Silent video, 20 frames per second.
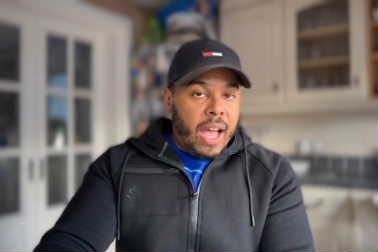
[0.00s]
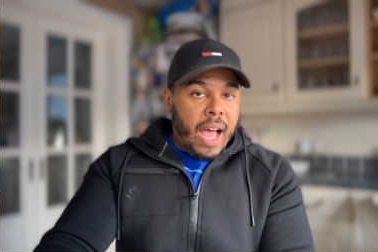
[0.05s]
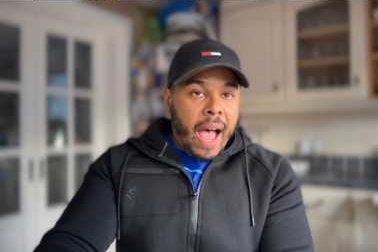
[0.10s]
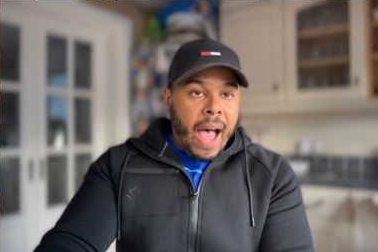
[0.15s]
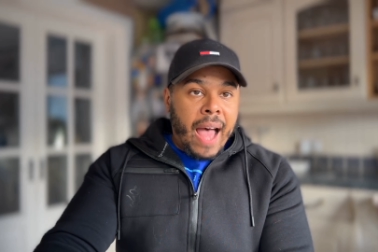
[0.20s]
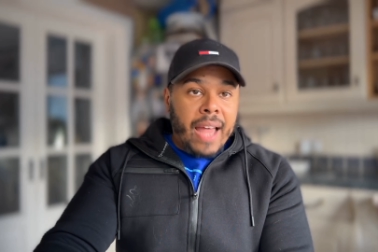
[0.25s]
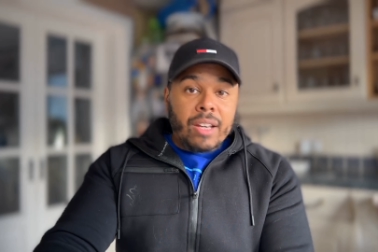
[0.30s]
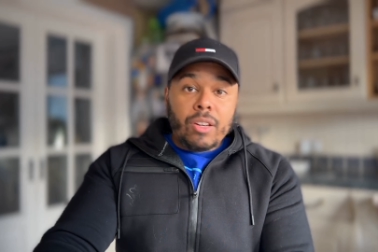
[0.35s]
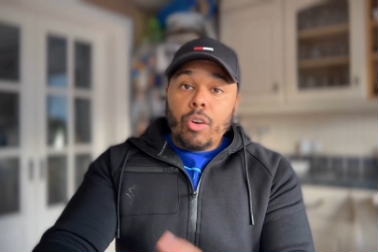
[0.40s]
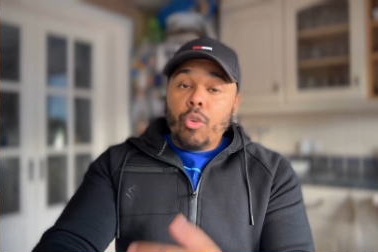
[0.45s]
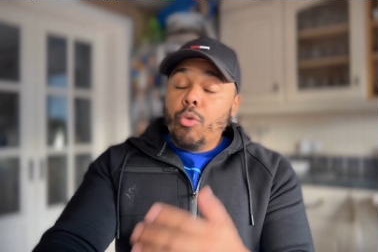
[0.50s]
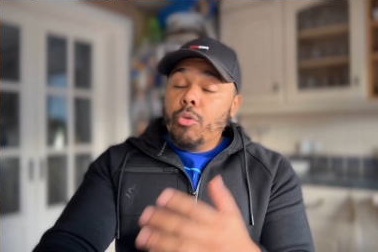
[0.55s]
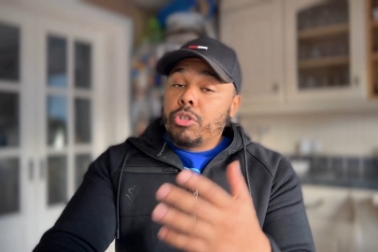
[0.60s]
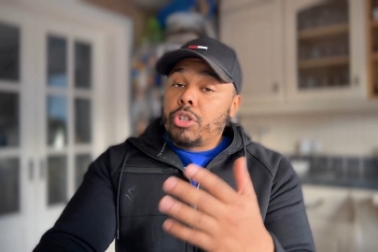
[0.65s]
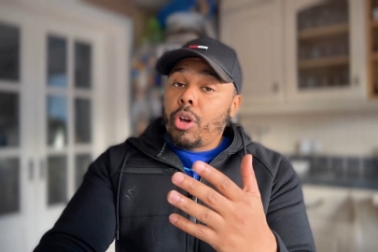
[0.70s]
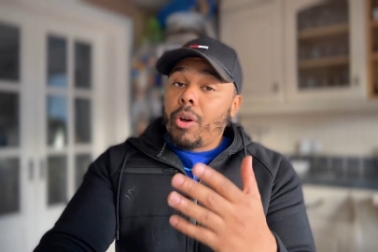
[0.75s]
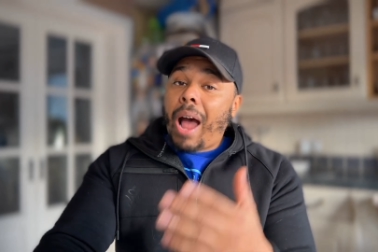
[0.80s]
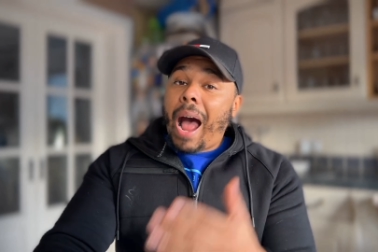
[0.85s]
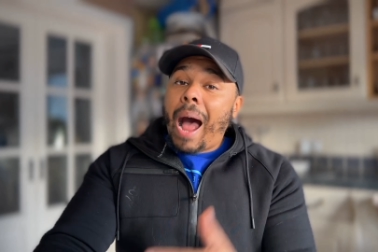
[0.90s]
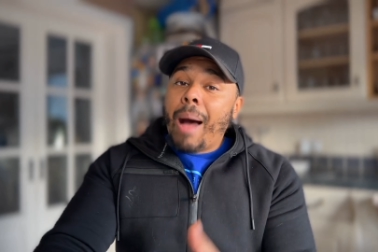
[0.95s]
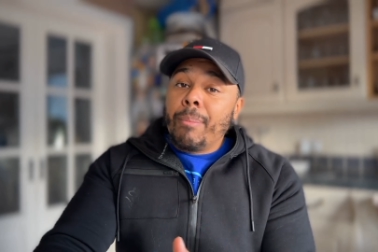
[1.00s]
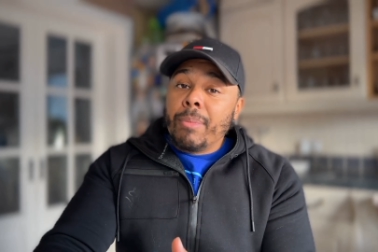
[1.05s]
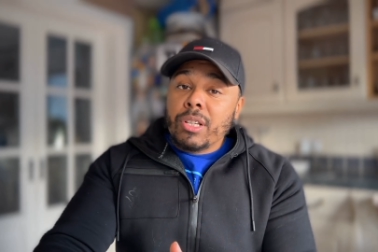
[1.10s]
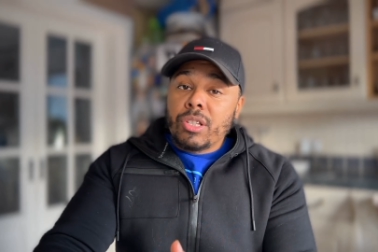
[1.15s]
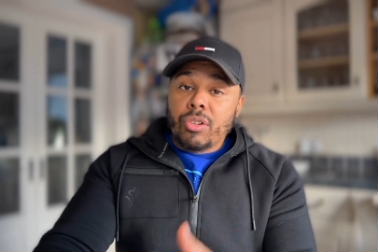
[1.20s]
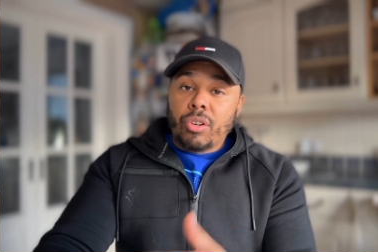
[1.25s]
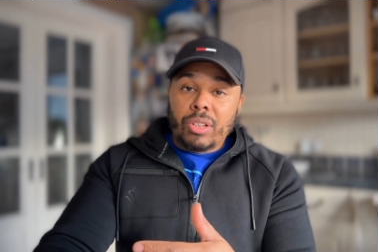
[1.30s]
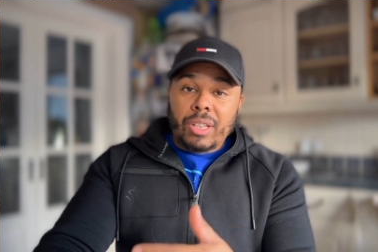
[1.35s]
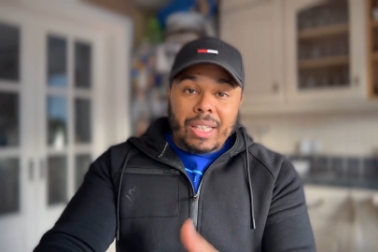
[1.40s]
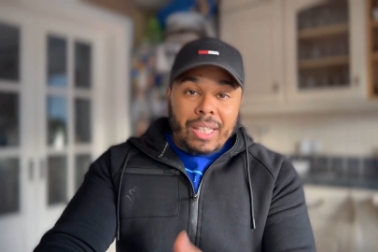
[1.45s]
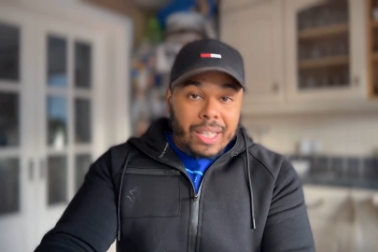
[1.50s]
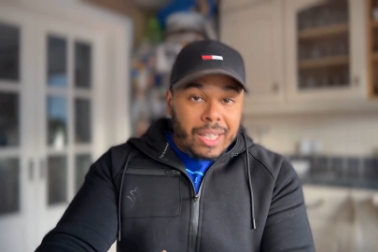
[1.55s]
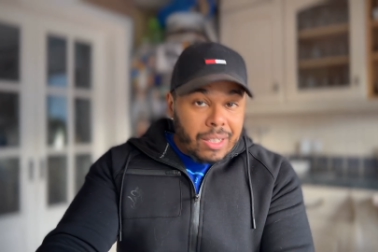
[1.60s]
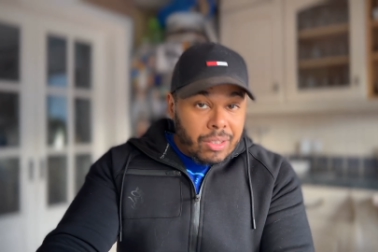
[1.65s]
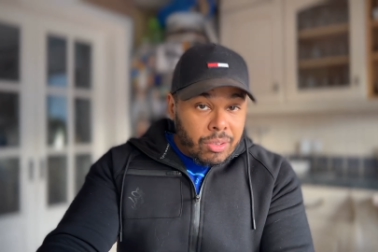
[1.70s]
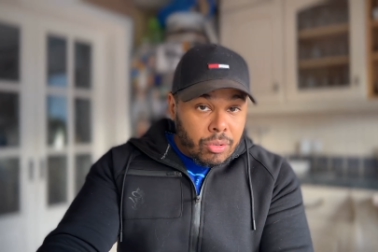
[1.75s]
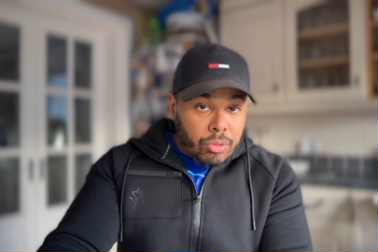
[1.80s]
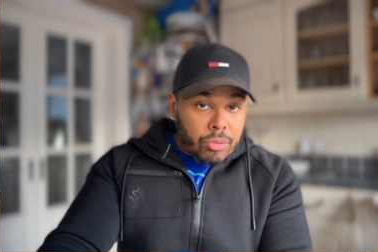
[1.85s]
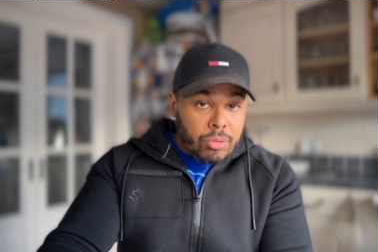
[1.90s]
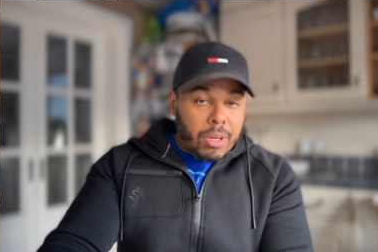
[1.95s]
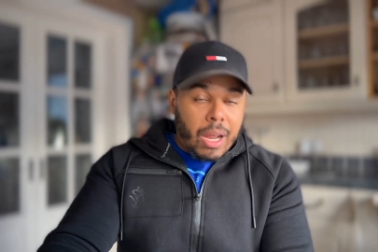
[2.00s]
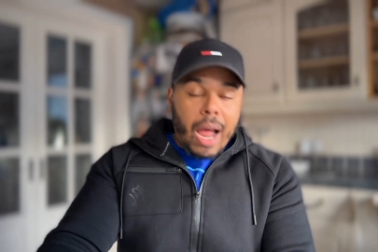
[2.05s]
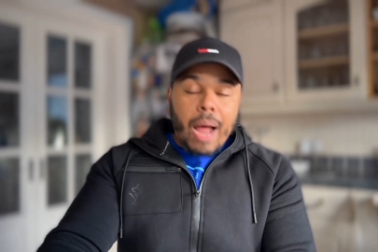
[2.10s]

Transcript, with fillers: and also Amazon Kindle.